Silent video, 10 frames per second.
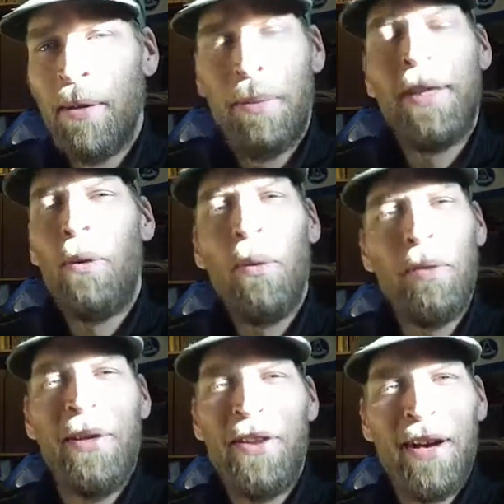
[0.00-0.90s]
but that
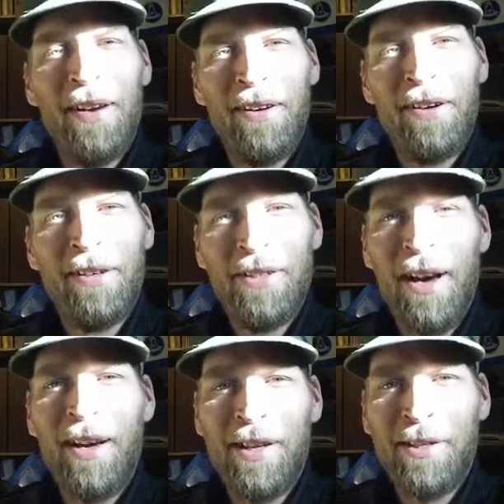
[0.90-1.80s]
would be the color
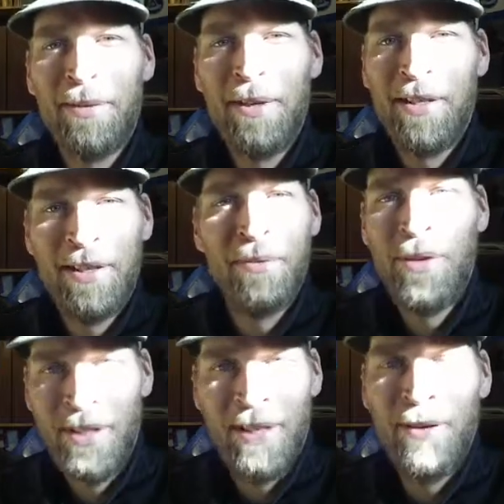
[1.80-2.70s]
to us because
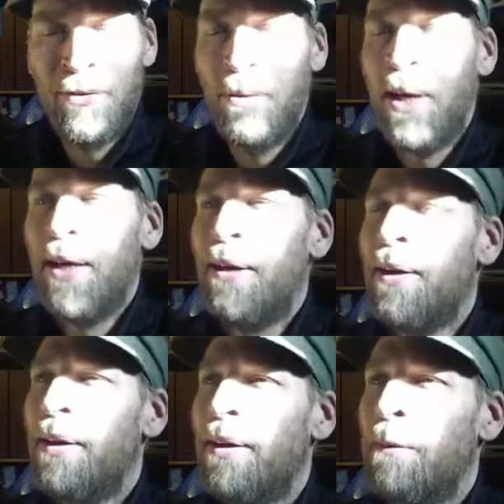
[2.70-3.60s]
we see in infrared.
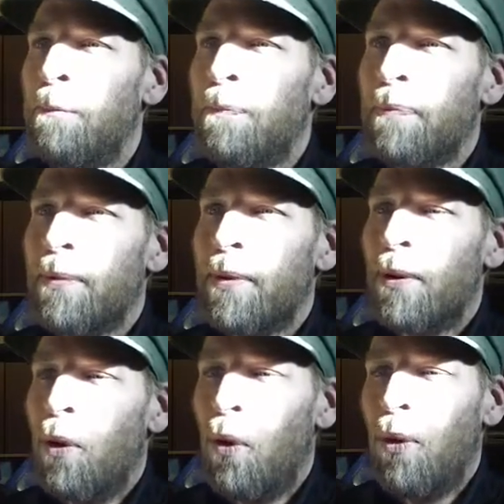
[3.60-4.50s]

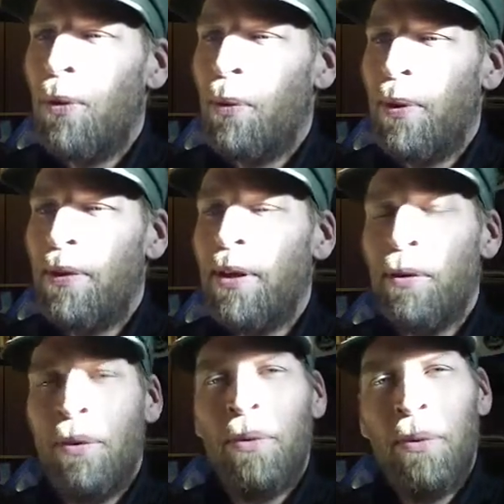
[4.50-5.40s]
Or the one that
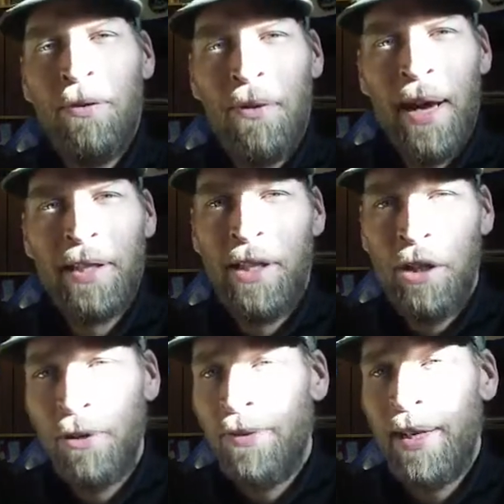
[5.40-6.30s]
refracts
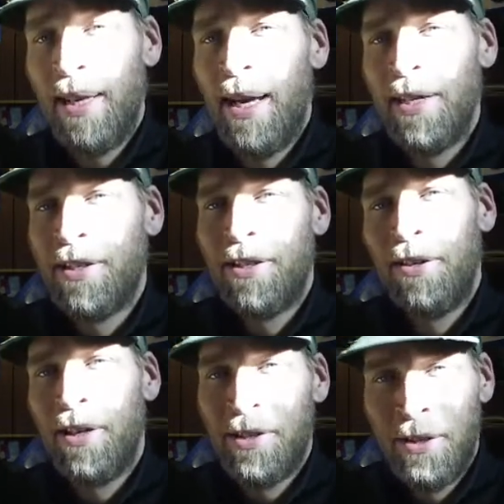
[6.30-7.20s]
UV light in
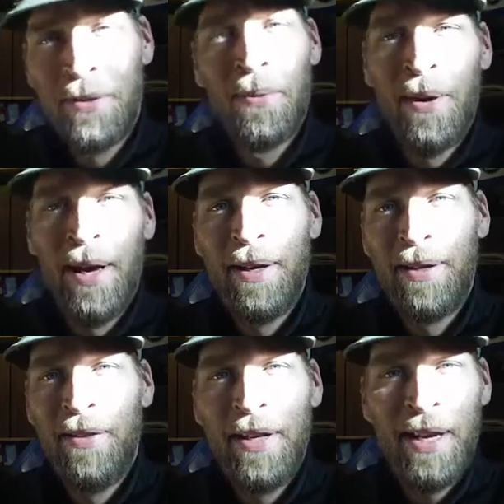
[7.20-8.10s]
a certain way
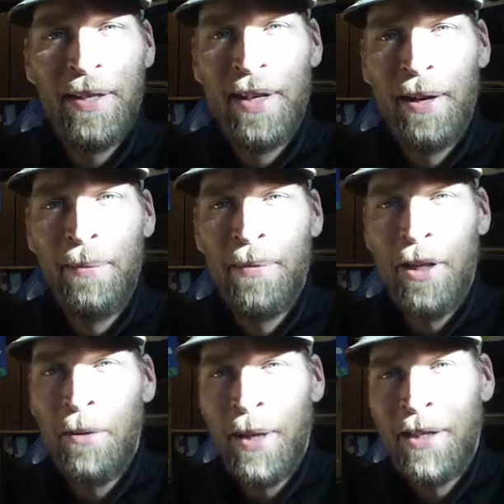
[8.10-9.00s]
in the daytime
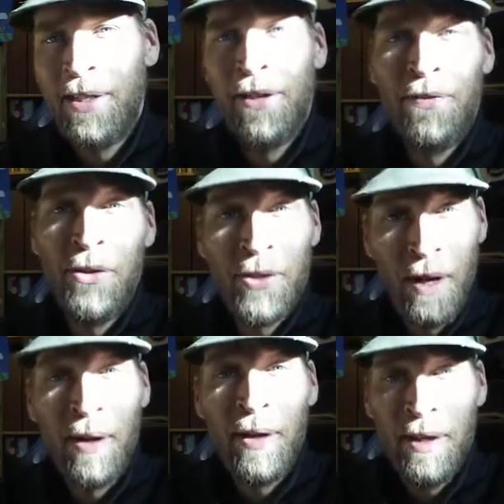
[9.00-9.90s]
that you may see if you
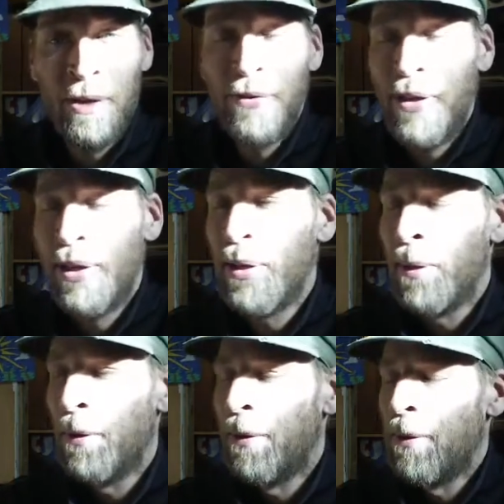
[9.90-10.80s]
saw it in UV.
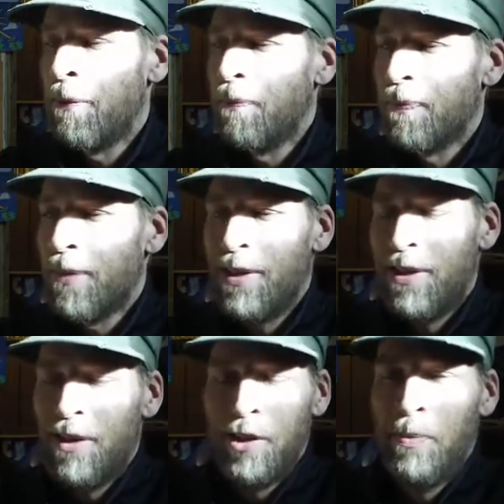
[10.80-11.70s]

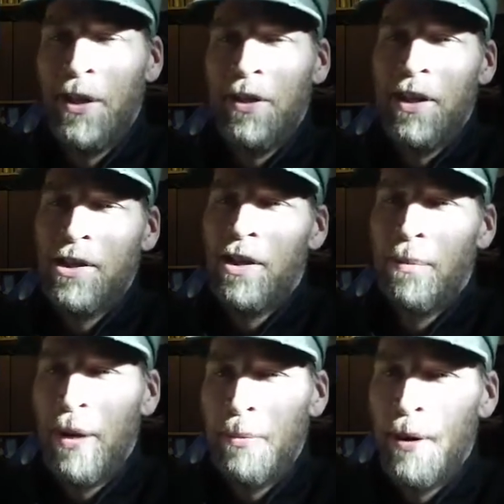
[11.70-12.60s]
This is all speculation
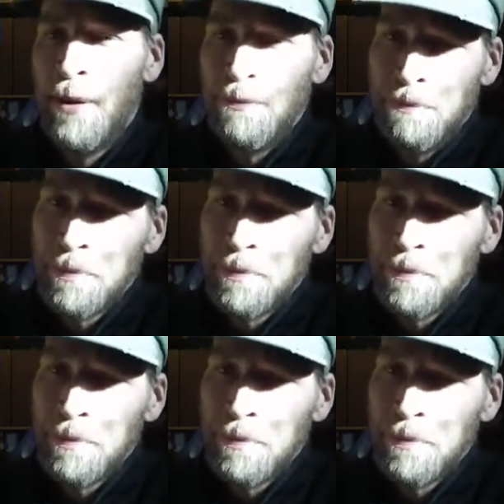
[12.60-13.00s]
on my part,